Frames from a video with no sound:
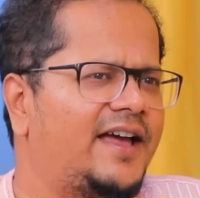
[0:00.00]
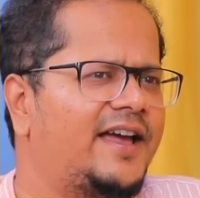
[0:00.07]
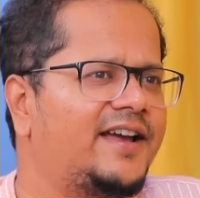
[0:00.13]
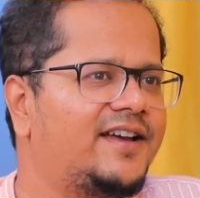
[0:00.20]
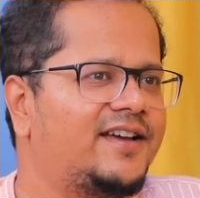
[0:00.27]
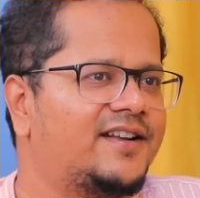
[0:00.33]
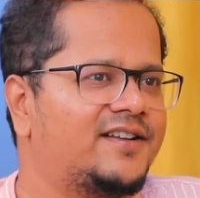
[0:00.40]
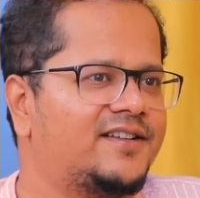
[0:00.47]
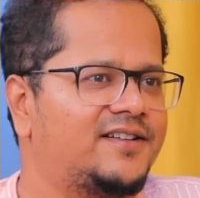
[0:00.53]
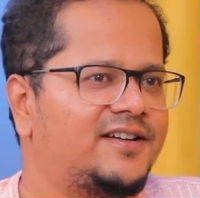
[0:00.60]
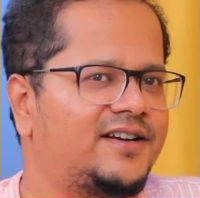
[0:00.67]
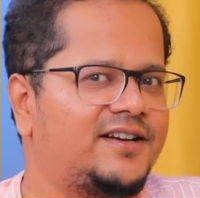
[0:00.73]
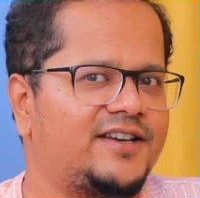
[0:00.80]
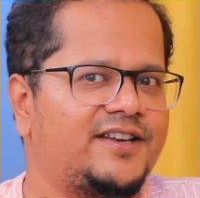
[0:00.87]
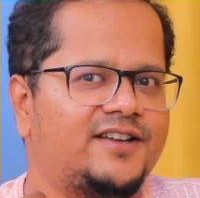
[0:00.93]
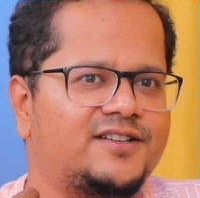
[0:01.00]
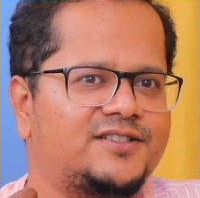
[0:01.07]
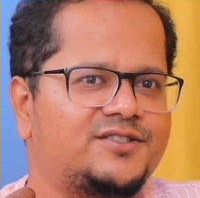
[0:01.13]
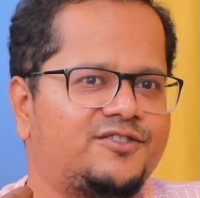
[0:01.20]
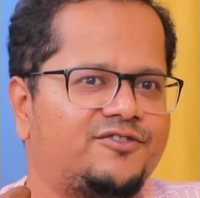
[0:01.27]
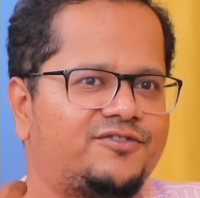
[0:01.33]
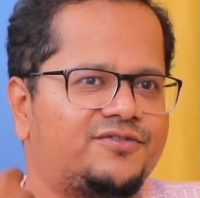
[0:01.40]
anger and
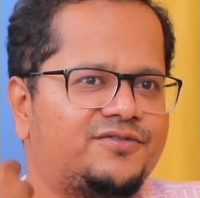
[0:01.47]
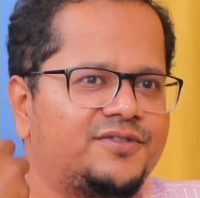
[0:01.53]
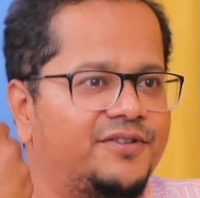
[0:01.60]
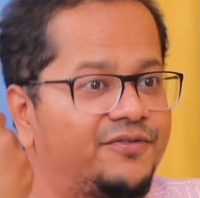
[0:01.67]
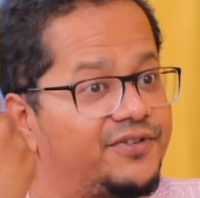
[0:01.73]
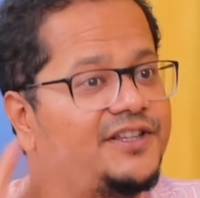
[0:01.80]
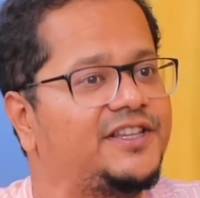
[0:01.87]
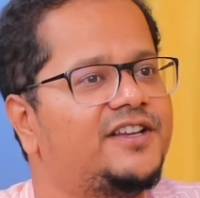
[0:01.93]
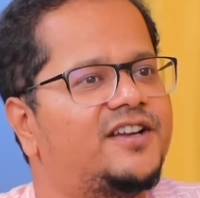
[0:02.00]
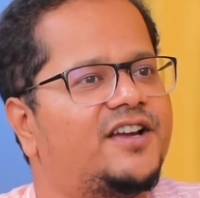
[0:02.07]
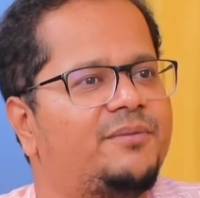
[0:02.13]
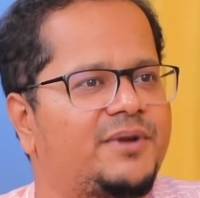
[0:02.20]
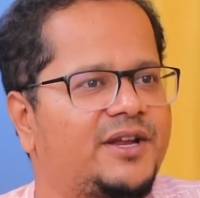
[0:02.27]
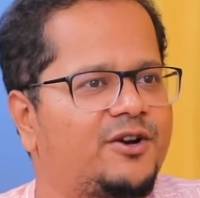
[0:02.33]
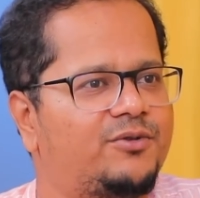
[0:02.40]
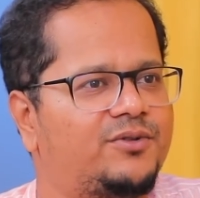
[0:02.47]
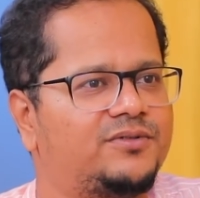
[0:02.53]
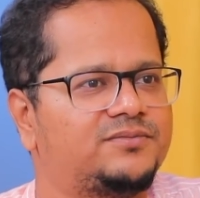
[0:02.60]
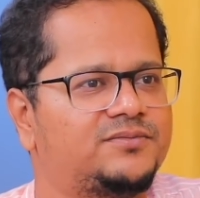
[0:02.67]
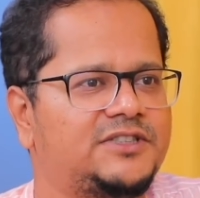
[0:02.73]
years of everything coming out